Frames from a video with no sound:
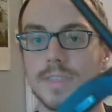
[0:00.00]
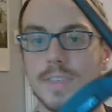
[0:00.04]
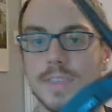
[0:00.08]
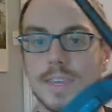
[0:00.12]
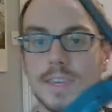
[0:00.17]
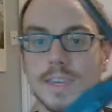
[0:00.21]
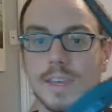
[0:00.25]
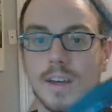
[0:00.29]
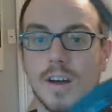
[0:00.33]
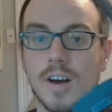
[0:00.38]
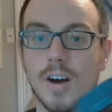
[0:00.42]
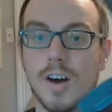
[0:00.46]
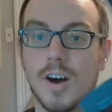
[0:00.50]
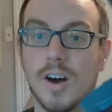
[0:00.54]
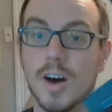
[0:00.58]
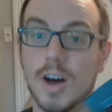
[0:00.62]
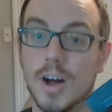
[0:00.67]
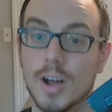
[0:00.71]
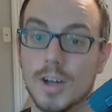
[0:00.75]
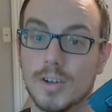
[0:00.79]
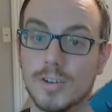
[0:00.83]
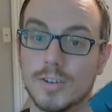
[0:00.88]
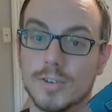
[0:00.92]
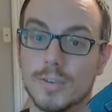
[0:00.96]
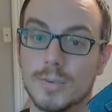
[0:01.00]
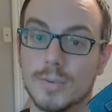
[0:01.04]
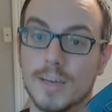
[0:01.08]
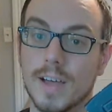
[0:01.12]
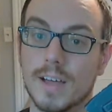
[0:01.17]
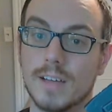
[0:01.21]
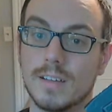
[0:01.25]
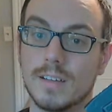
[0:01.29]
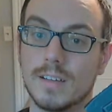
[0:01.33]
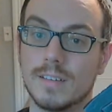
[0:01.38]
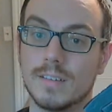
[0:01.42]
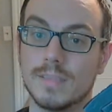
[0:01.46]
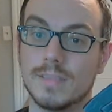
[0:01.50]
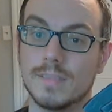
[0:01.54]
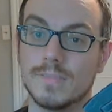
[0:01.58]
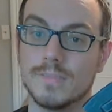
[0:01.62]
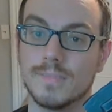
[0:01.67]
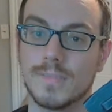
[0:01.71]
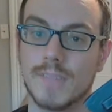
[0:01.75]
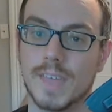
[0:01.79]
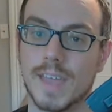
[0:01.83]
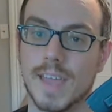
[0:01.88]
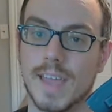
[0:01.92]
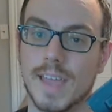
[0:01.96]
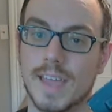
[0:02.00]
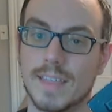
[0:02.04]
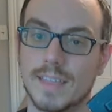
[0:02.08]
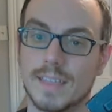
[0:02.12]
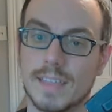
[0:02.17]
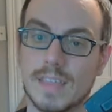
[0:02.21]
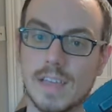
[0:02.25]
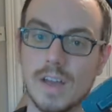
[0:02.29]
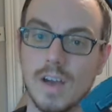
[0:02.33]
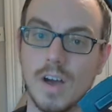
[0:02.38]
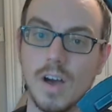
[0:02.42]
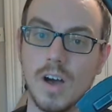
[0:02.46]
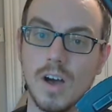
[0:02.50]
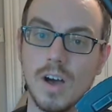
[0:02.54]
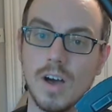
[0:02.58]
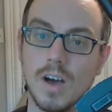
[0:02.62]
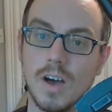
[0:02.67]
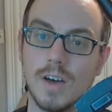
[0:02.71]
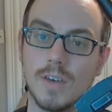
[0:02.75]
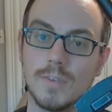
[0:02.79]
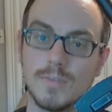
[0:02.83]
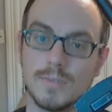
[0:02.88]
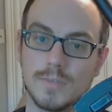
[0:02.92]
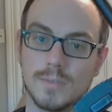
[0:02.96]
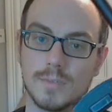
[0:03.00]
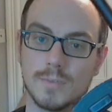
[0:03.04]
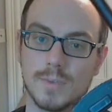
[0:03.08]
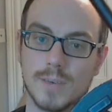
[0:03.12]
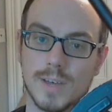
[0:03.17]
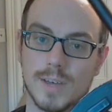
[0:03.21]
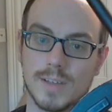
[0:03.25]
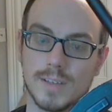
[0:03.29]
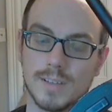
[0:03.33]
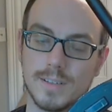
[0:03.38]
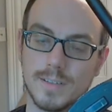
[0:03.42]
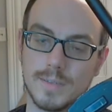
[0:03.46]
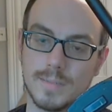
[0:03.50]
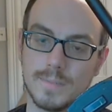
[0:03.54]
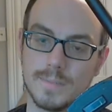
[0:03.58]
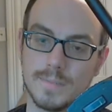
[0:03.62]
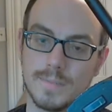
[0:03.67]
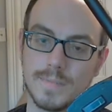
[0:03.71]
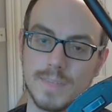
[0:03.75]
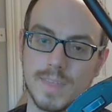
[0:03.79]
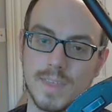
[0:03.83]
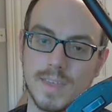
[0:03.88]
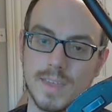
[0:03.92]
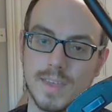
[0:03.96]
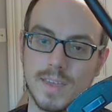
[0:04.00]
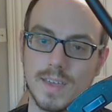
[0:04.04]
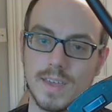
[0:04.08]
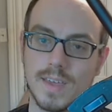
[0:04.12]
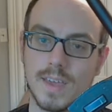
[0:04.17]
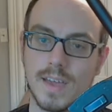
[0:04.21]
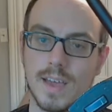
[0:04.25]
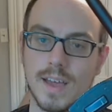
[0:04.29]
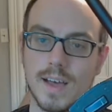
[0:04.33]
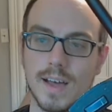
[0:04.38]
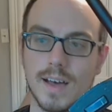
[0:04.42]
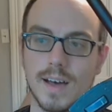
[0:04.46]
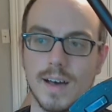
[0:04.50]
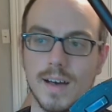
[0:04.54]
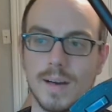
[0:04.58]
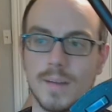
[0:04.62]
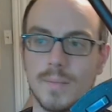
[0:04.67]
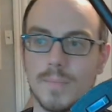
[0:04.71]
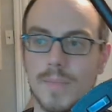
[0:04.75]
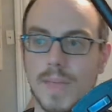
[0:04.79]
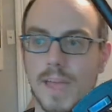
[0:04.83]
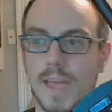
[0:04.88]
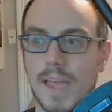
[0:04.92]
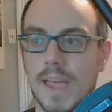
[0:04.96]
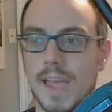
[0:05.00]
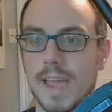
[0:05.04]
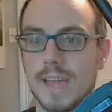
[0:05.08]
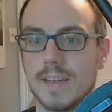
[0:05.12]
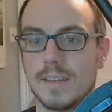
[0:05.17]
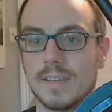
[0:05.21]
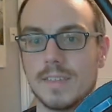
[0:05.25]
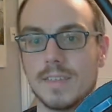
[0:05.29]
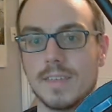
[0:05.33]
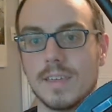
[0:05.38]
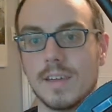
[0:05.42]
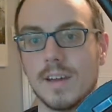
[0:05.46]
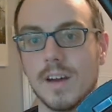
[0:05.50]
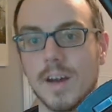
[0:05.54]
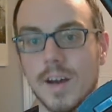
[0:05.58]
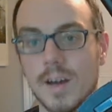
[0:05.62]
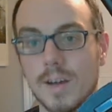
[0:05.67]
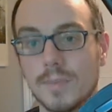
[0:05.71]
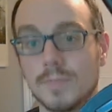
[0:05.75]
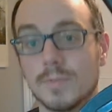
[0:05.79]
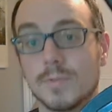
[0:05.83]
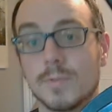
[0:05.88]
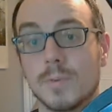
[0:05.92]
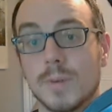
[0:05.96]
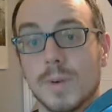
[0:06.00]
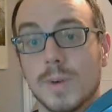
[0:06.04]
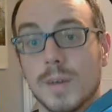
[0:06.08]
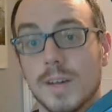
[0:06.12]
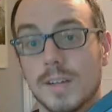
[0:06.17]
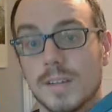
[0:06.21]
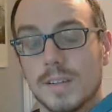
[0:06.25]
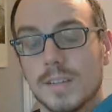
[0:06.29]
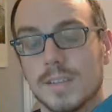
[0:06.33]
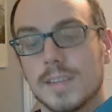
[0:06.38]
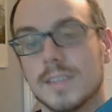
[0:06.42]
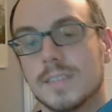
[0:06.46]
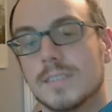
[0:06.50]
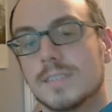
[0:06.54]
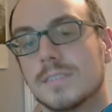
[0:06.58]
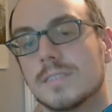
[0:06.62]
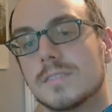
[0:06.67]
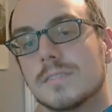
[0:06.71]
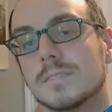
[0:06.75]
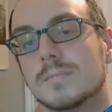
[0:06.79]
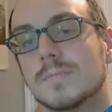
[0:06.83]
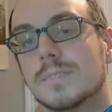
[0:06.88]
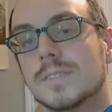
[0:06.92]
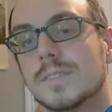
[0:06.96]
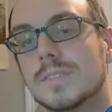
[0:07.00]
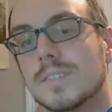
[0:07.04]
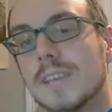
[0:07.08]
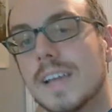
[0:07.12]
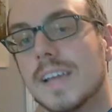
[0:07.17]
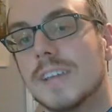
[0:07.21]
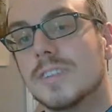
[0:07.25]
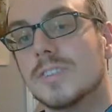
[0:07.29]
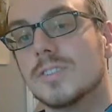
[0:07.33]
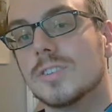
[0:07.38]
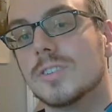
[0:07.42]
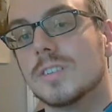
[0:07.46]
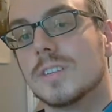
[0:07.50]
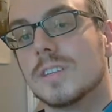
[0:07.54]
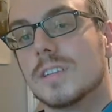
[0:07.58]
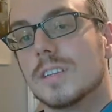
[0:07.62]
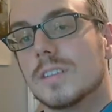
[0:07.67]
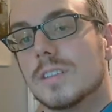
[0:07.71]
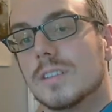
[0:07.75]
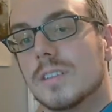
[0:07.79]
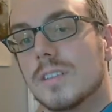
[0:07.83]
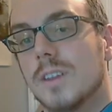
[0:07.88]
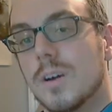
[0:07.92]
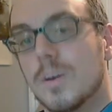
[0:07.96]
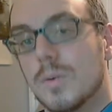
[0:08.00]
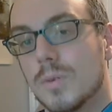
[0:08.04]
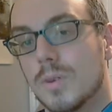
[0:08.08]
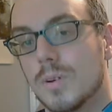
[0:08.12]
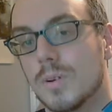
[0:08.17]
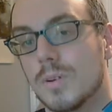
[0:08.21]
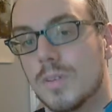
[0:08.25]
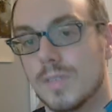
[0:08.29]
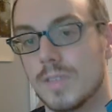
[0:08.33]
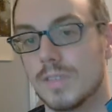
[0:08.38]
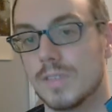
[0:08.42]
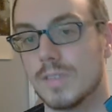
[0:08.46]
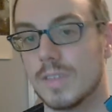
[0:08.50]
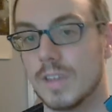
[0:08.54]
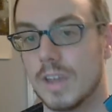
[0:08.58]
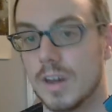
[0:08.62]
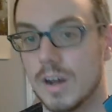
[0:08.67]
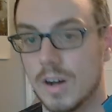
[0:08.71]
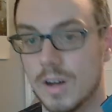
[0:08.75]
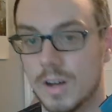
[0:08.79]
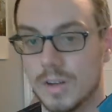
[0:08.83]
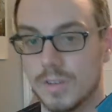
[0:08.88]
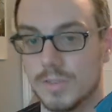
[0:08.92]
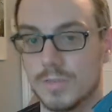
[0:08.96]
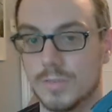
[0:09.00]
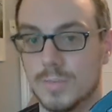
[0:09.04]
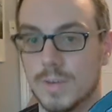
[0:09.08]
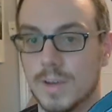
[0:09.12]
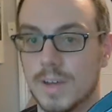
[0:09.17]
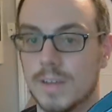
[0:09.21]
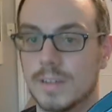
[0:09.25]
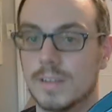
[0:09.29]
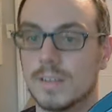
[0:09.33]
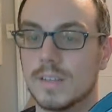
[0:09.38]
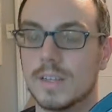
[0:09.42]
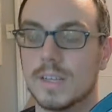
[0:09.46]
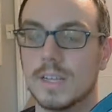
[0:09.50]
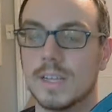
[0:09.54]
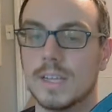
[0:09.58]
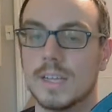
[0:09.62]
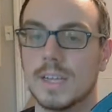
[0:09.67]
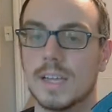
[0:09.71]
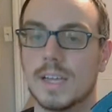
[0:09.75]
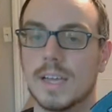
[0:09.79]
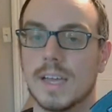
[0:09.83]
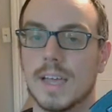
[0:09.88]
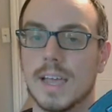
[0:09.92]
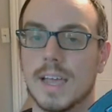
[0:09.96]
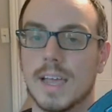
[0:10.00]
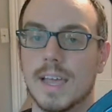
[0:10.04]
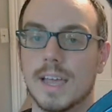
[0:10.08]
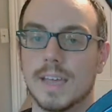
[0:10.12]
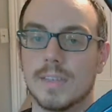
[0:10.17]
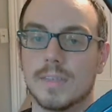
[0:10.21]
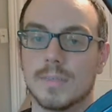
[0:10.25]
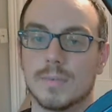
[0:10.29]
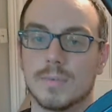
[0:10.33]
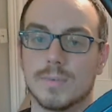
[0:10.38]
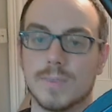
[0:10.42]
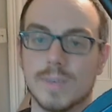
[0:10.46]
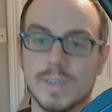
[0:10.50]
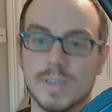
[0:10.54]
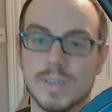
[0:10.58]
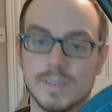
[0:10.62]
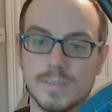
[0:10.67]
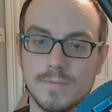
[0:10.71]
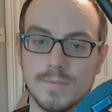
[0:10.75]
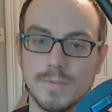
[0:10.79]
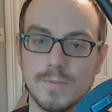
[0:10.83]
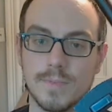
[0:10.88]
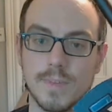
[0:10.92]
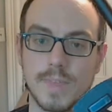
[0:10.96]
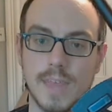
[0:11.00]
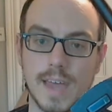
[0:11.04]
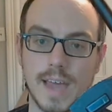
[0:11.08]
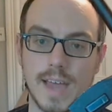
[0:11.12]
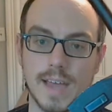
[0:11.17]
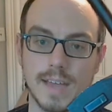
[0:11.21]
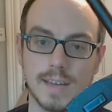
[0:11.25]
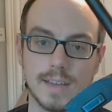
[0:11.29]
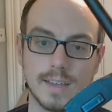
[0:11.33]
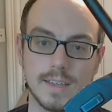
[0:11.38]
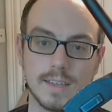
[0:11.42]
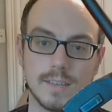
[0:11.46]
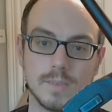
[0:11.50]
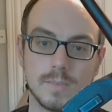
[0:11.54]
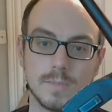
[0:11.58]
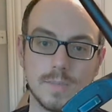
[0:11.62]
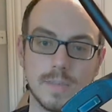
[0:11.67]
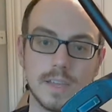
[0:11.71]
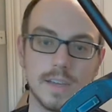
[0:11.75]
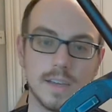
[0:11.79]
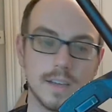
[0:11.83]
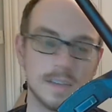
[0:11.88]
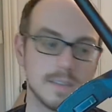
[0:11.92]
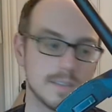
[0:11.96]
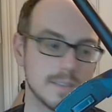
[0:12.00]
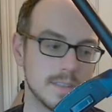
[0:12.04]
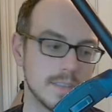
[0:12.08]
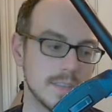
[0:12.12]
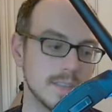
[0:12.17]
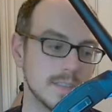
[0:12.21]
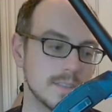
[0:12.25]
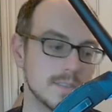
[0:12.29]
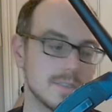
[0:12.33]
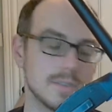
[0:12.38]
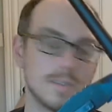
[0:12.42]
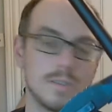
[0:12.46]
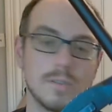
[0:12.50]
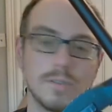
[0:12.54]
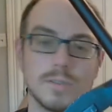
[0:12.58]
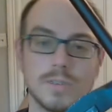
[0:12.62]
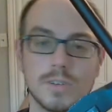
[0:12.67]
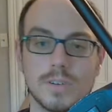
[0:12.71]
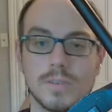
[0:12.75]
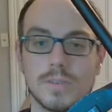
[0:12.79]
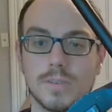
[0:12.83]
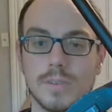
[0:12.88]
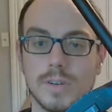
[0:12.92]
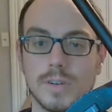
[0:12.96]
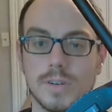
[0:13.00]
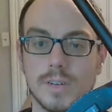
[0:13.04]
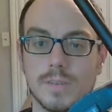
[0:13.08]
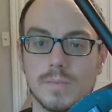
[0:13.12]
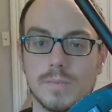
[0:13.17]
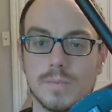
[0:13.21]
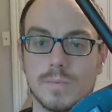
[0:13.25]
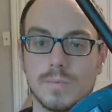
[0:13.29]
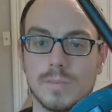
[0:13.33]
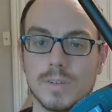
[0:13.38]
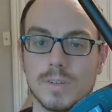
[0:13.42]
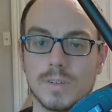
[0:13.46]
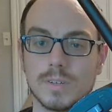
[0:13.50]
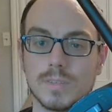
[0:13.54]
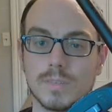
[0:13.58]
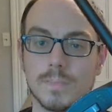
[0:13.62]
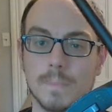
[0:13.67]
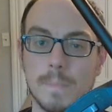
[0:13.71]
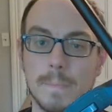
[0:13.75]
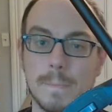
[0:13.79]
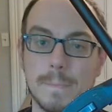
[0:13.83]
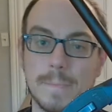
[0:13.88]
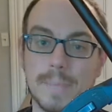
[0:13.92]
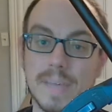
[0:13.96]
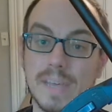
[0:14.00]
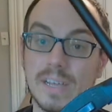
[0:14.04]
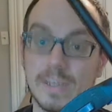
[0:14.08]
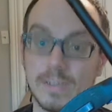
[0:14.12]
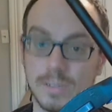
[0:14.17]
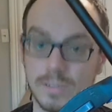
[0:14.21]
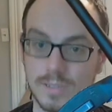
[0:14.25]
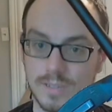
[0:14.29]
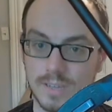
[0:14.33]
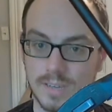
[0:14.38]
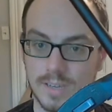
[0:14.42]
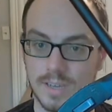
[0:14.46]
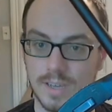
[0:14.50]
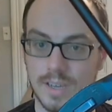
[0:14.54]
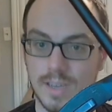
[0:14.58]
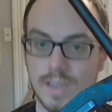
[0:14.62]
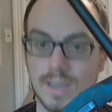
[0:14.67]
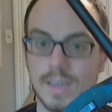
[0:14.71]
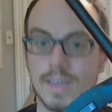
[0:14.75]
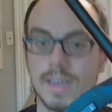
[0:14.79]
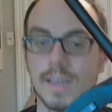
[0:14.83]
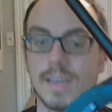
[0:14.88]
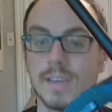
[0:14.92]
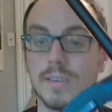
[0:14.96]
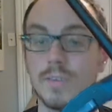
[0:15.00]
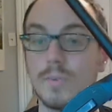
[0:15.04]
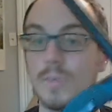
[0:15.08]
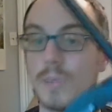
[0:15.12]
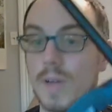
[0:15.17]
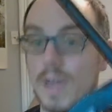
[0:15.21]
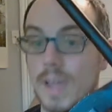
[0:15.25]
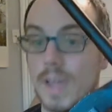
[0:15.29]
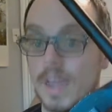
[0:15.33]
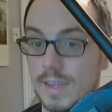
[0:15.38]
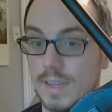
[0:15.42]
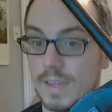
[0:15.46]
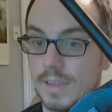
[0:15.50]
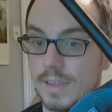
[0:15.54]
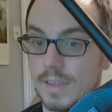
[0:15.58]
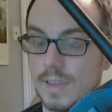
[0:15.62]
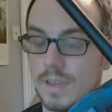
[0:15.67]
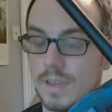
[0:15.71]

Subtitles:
the on dwell and the off dwell. And the off dwell is substantially lower than the on dwell. And the reason for that is because this solenoid was built in a way